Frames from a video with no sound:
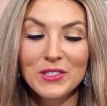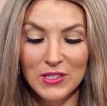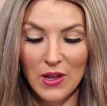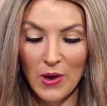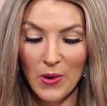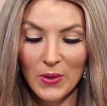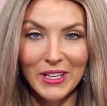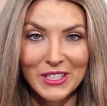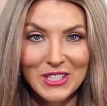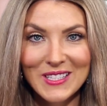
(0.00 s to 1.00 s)
So
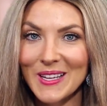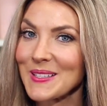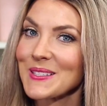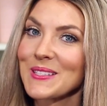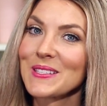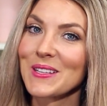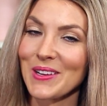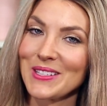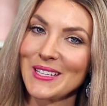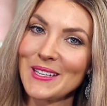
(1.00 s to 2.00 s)
let's get
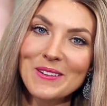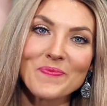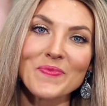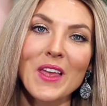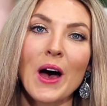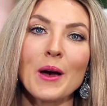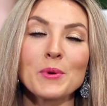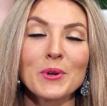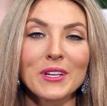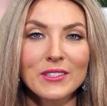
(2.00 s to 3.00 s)
started.
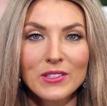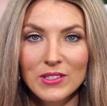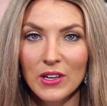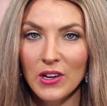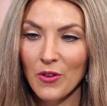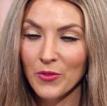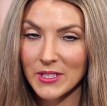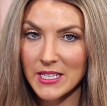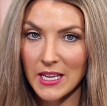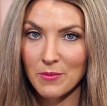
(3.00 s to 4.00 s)
I'm going to start off
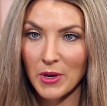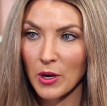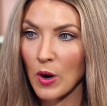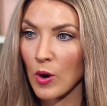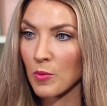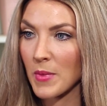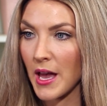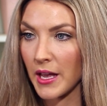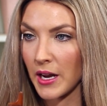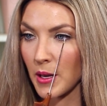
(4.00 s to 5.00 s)
with taking my comb,
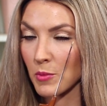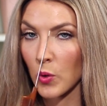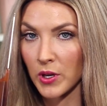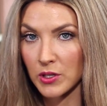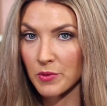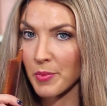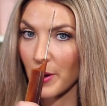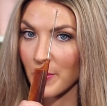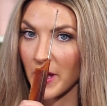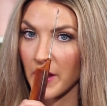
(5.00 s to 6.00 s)
and I'm going to
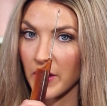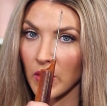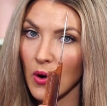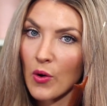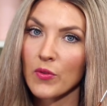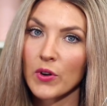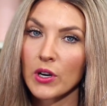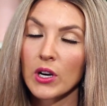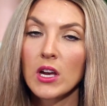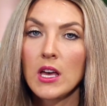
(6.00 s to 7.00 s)
part my hair
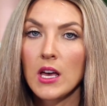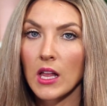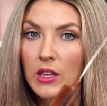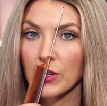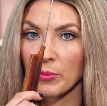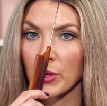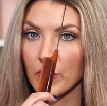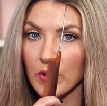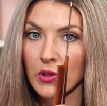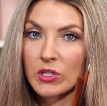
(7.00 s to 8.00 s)
over a little bit
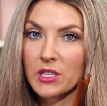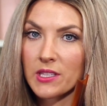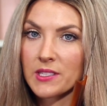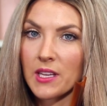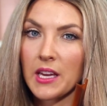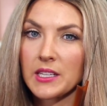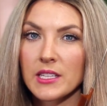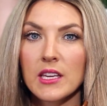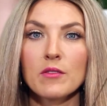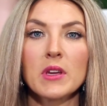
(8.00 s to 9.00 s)
further to the side
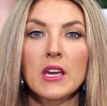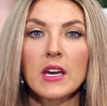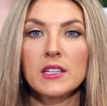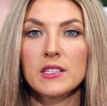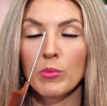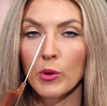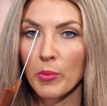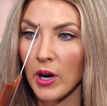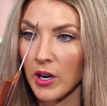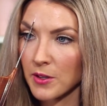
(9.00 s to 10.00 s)
to give me a deeper
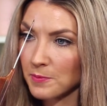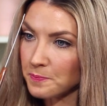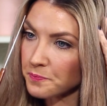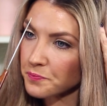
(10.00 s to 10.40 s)
part.